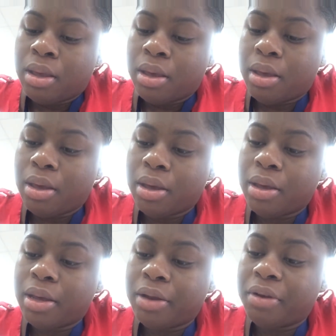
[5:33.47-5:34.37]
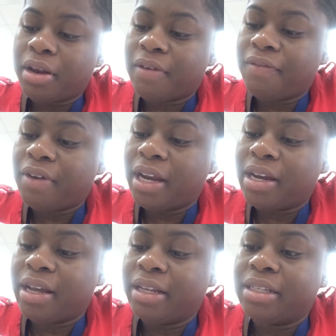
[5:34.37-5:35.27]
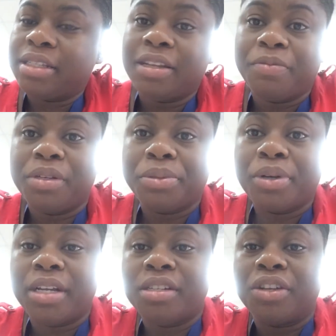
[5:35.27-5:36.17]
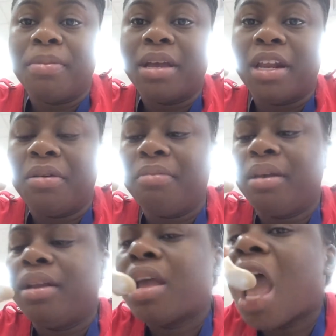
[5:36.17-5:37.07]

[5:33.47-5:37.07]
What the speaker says: And we're not falling all these things. Wish me could just go back in my own bed.